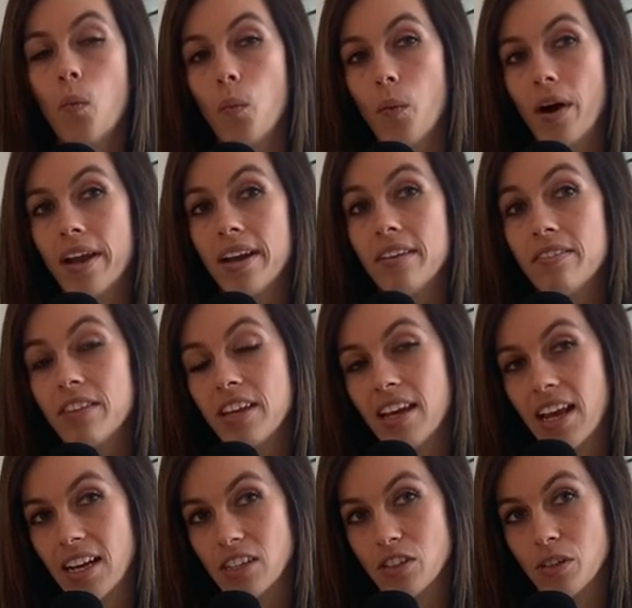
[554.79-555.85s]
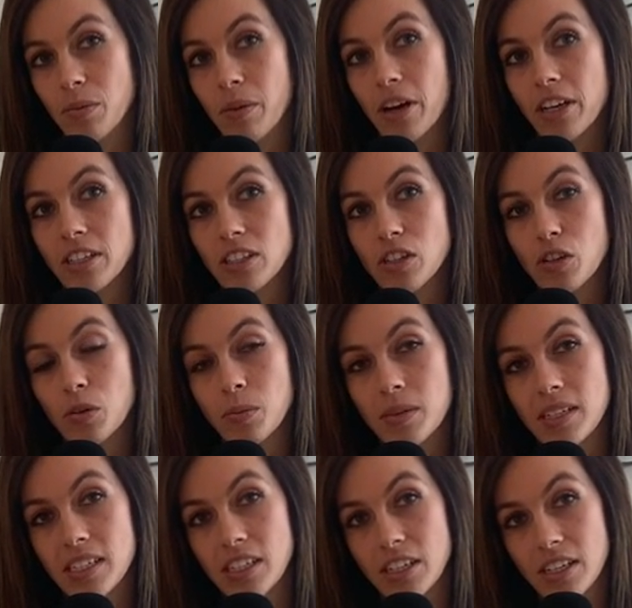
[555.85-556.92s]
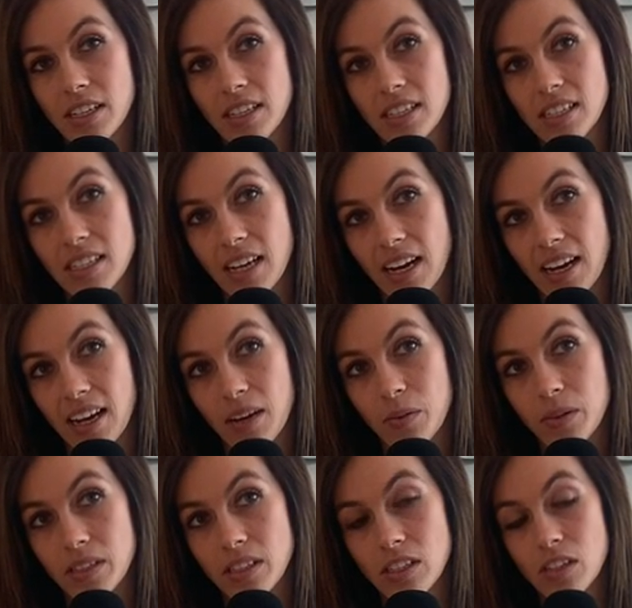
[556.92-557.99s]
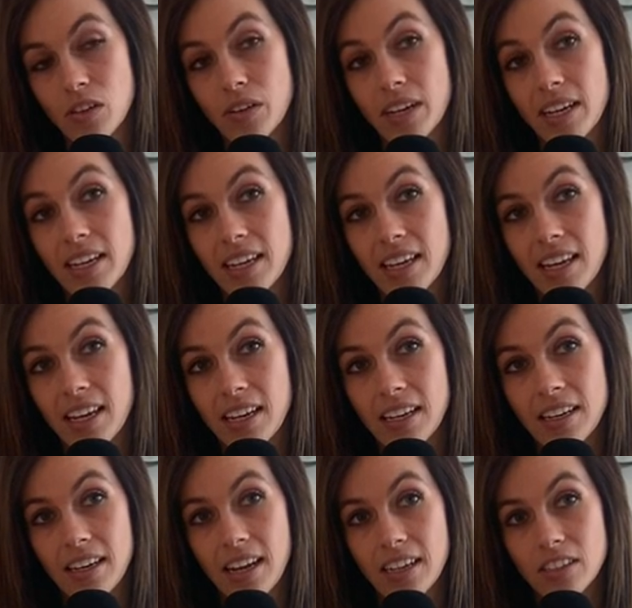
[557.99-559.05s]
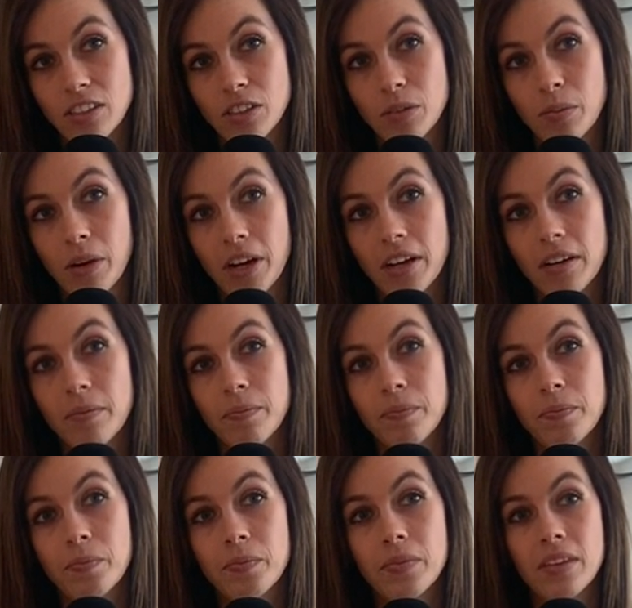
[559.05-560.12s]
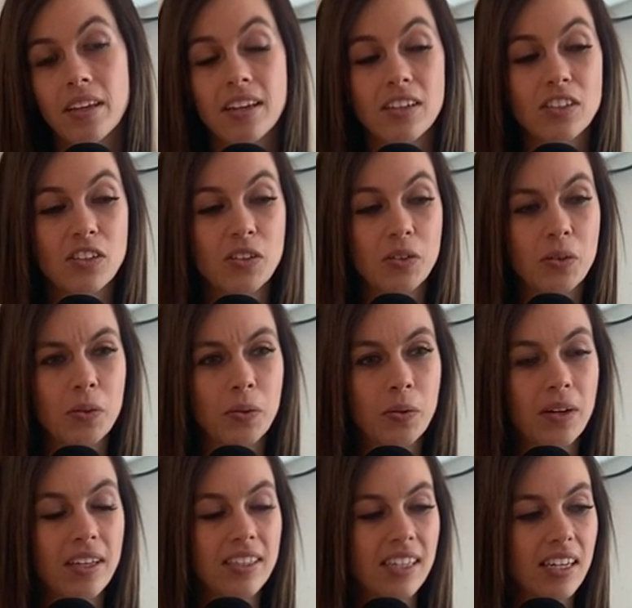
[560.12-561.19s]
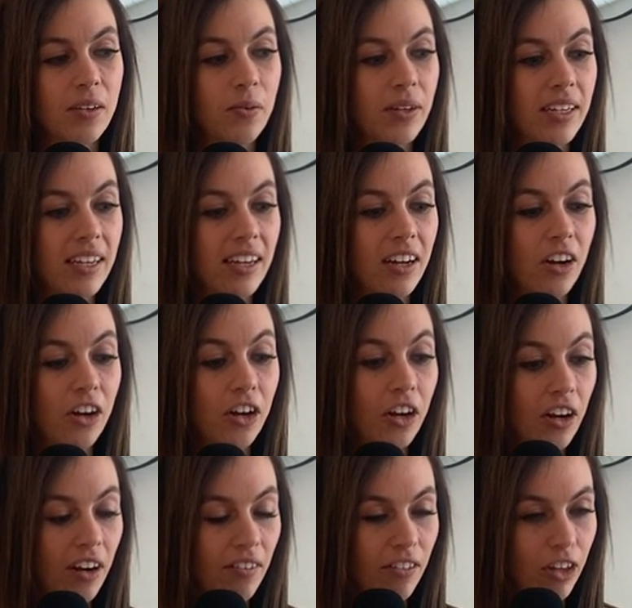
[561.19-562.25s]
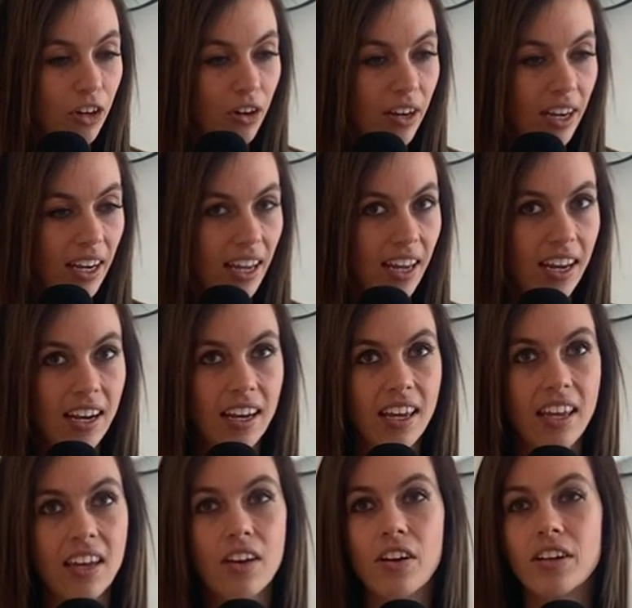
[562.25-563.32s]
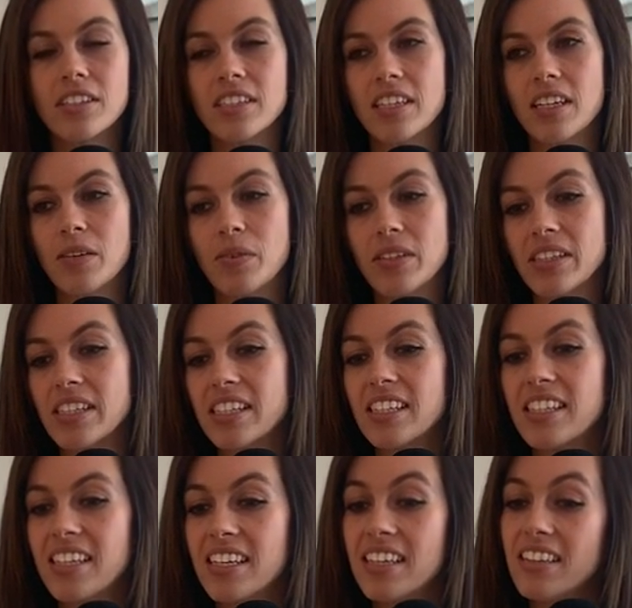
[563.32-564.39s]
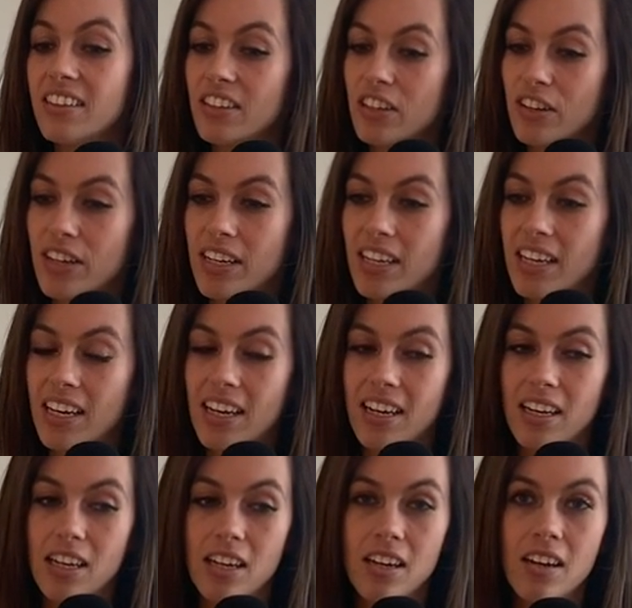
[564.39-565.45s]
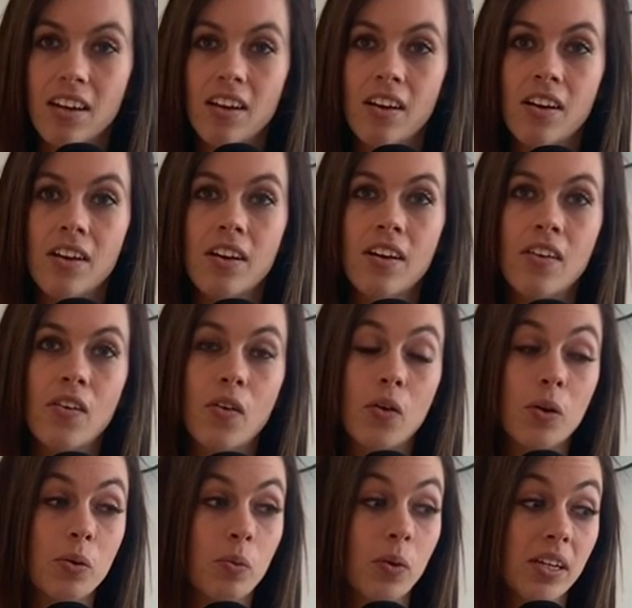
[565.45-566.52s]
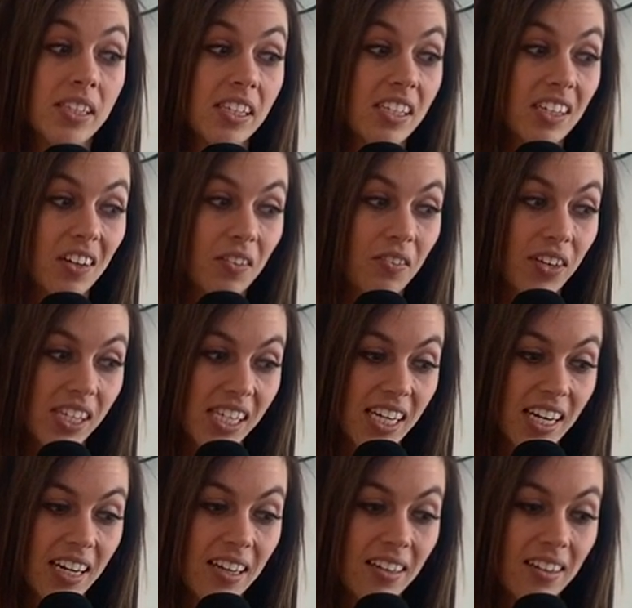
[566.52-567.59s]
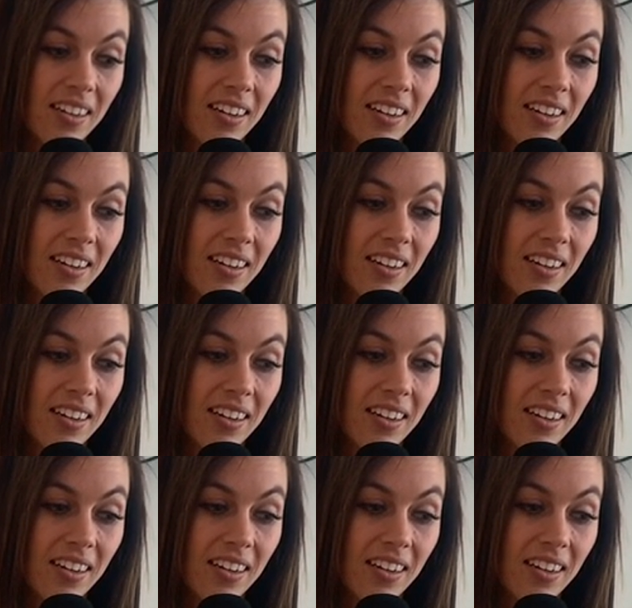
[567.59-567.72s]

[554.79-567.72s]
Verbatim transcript: One of the national parks to open during this decade was the Grand Canyon National Park. So, has anyone heard of the Grand Canyon or has anyone seen the Grand Canyon or wants to go visit it?